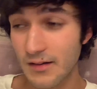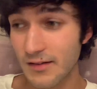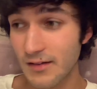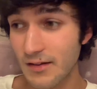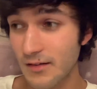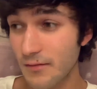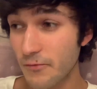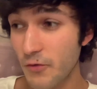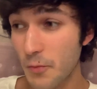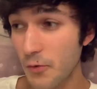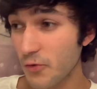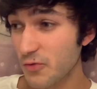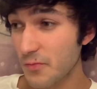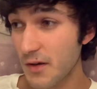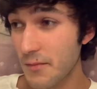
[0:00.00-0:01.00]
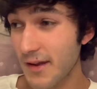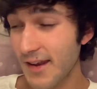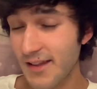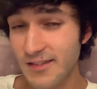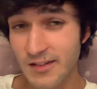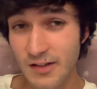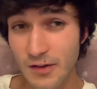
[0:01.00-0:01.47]
Like I said, football's going to be an
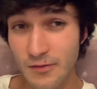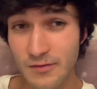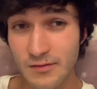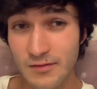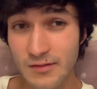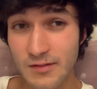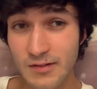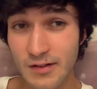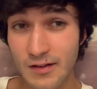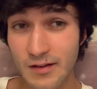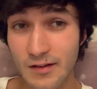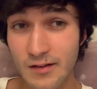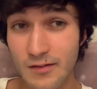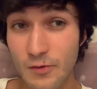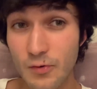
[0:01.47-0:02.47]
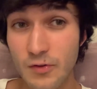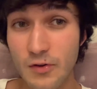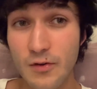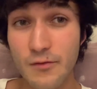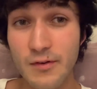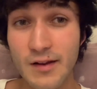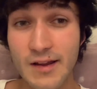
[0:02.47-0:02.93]
antidote to all the
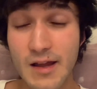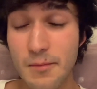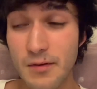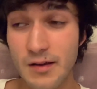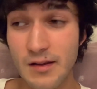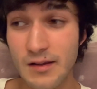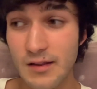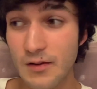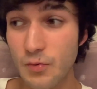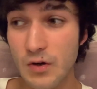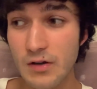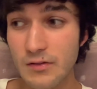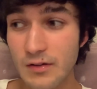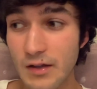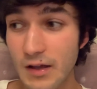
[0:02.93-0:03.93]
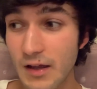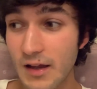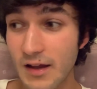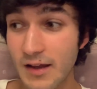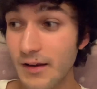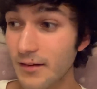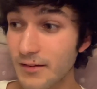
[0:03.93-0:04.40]
conflict happening in the world.
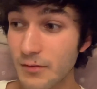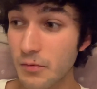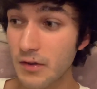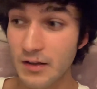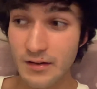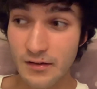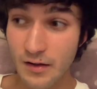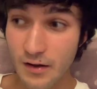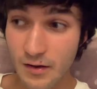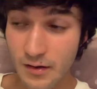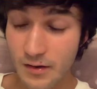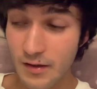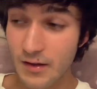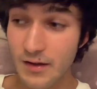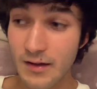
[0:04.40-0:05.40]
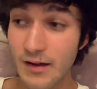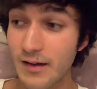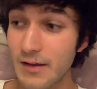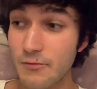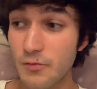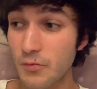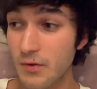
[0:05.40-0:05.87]
And like I said, with Qatar
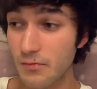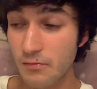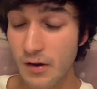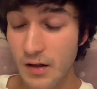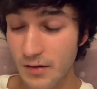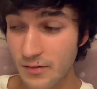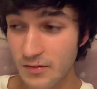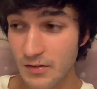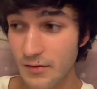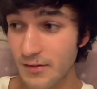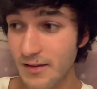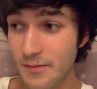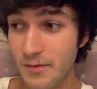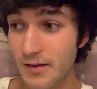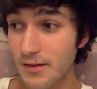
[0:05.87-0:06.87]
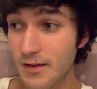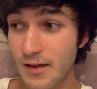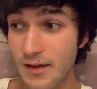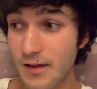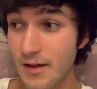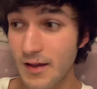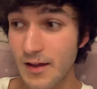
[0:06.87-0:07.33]
and even with Iran, stuff happening
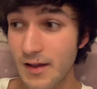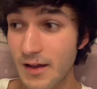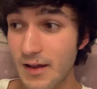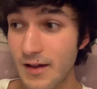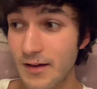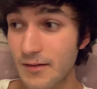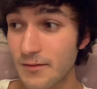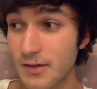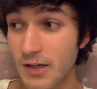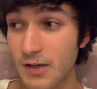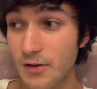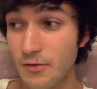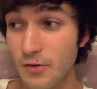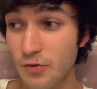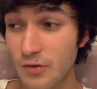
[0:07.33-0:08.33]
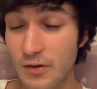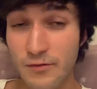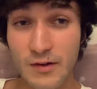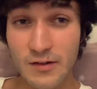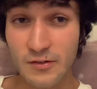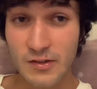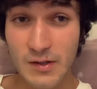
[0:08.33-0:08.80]
there. You know, you're trying to
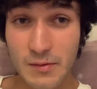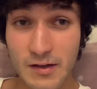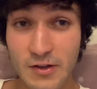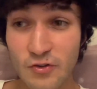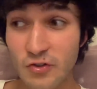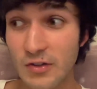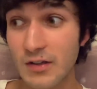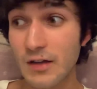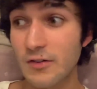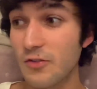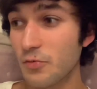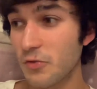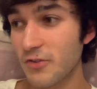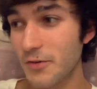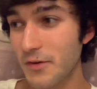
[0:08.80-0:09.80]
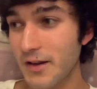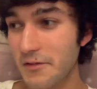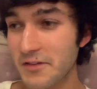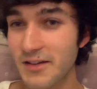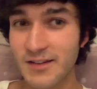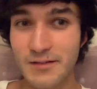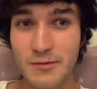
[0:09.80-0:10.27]
fight discrimination. I just wish they weren't
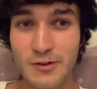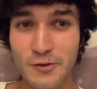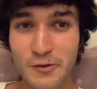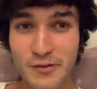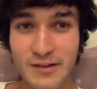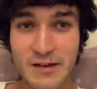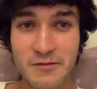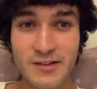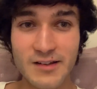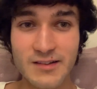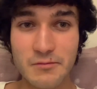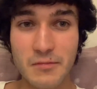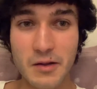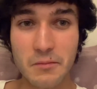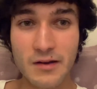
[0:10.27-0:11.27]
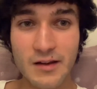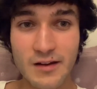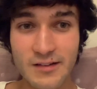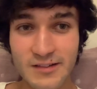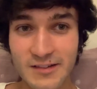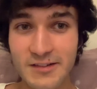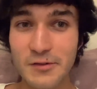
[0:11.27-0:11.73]
advertising McDonald's and advertising
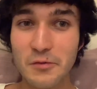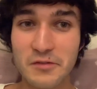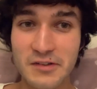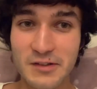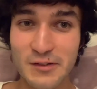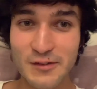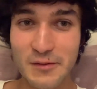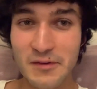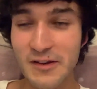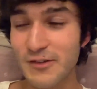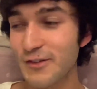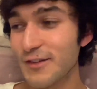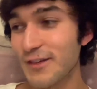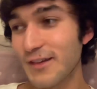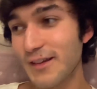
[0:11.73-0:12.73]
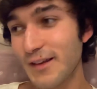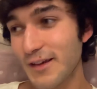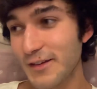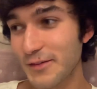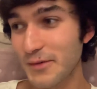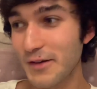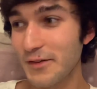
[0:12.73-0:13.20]
McPlant because obviously discrimination is in that
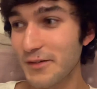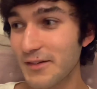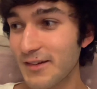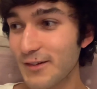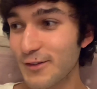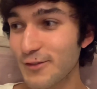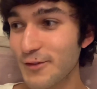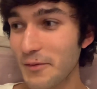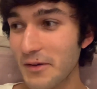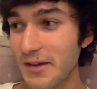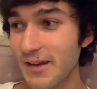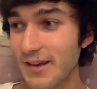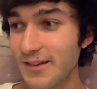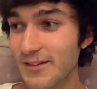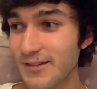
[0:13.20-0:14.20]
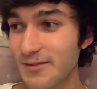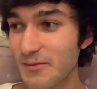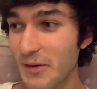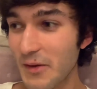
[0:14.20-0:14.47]
as well. Discriminate against